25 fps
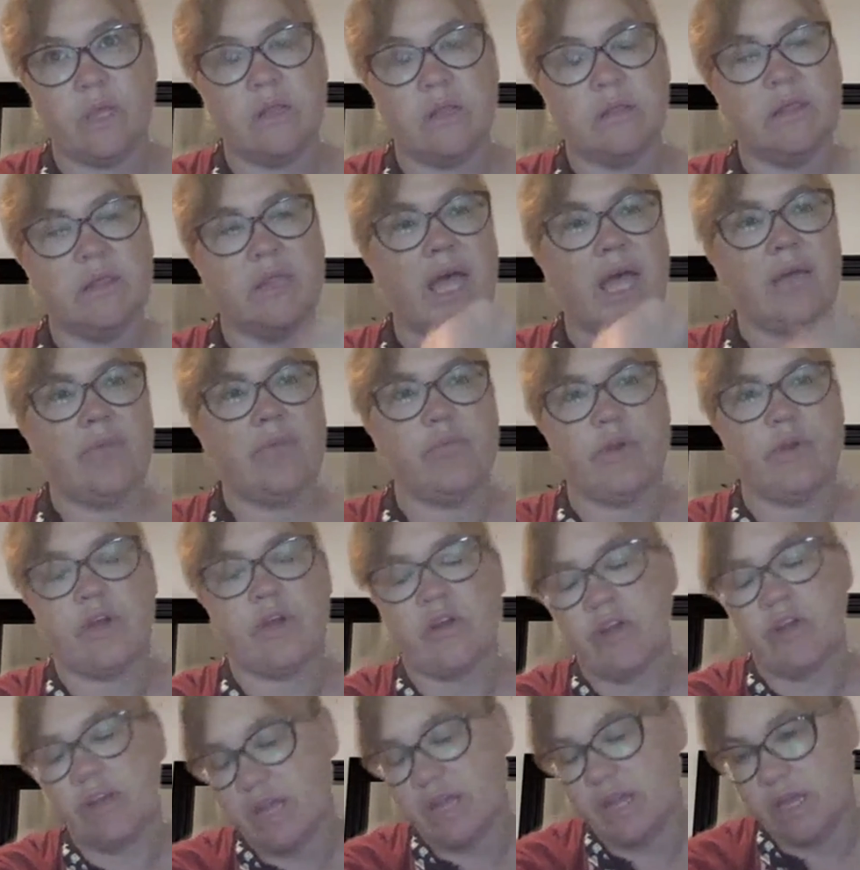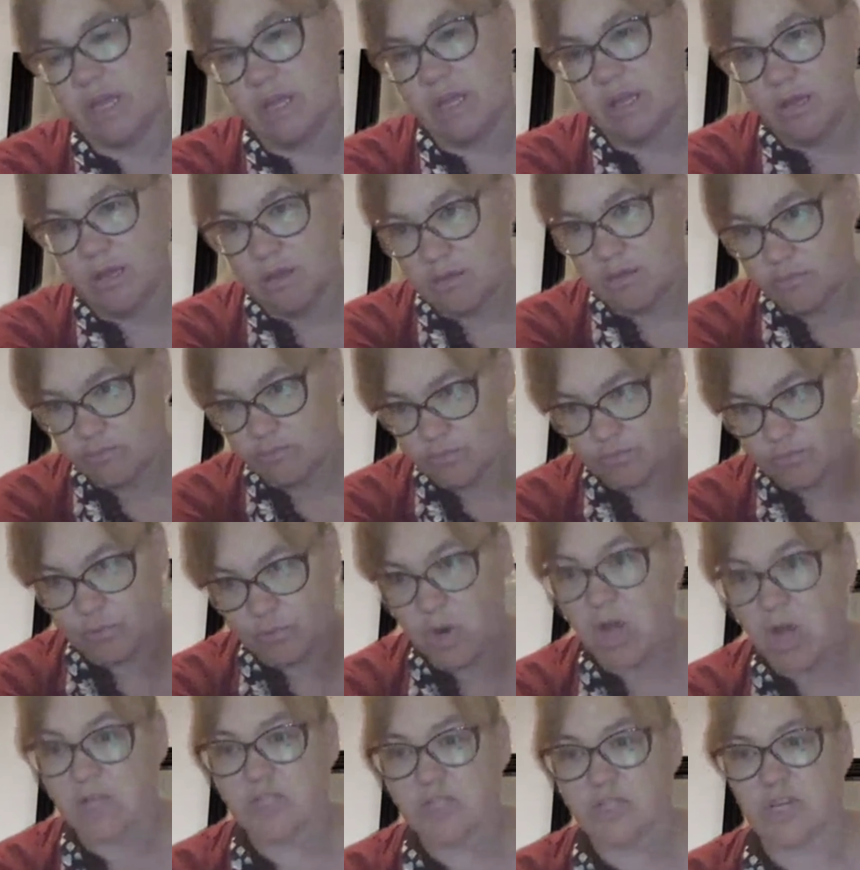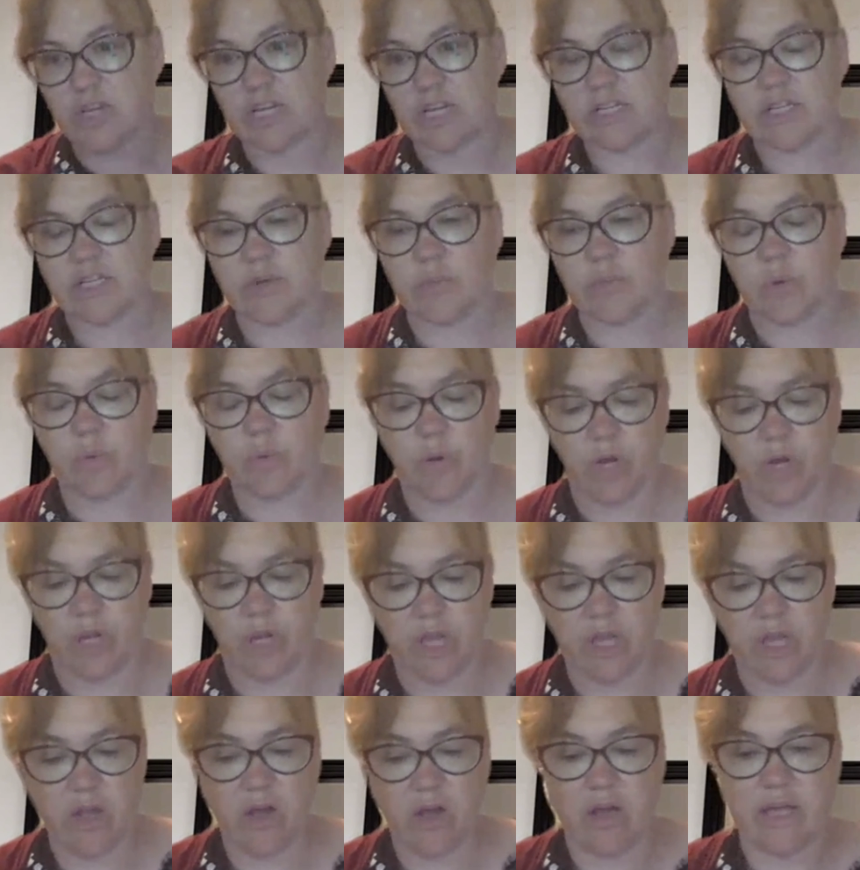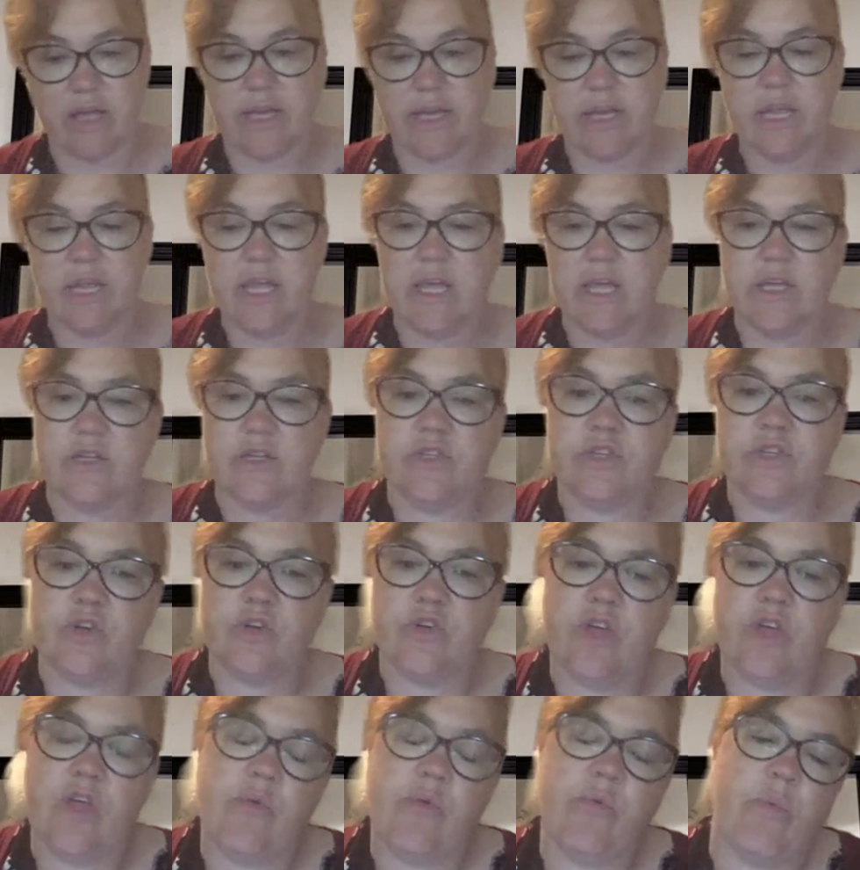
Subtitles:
library project that we're working on to create